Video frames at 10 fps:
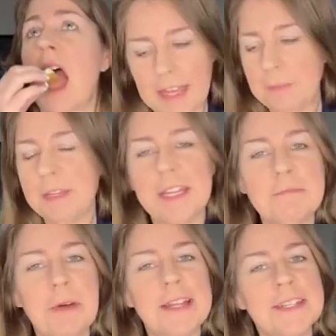I keep taking
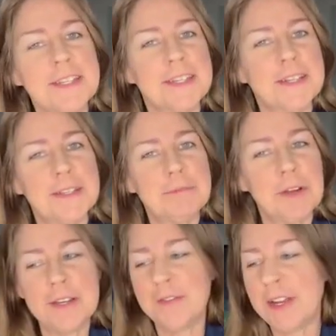bites of this because I'm
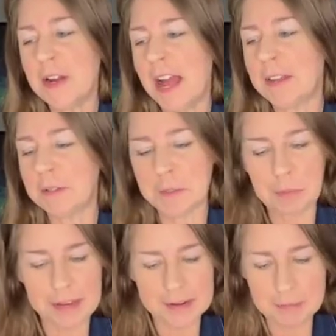trying to figure out how to
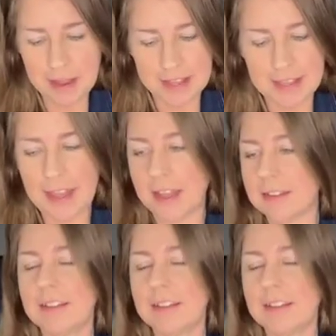explain it, but I can't.